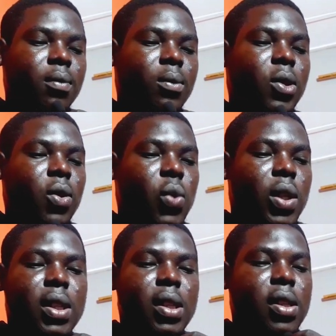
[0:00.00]

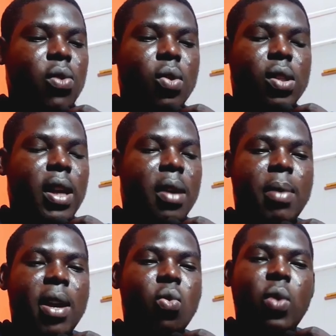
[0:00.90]
2016 was like my
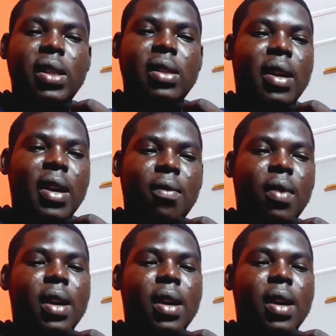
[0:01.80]
worst year ever,